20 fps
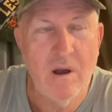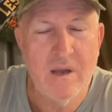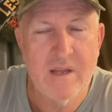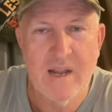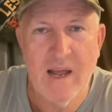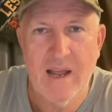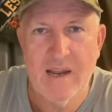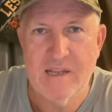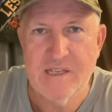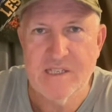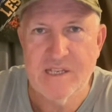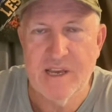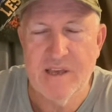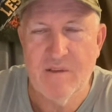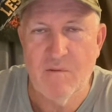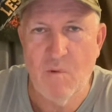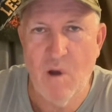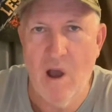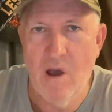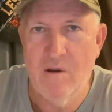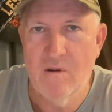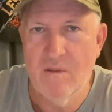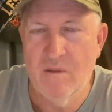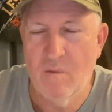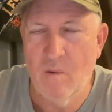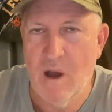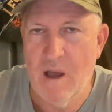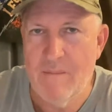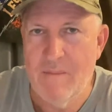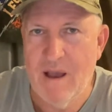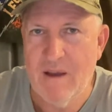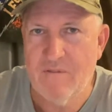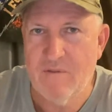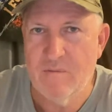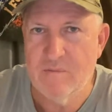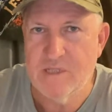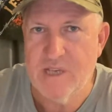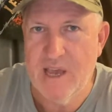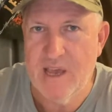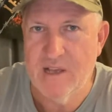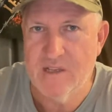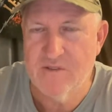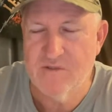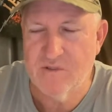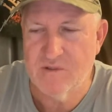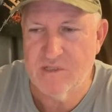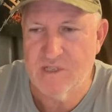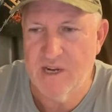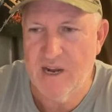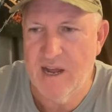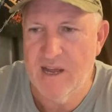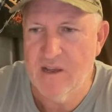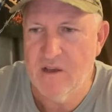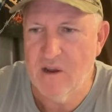I could hardly see the road on the way back from Townsville today.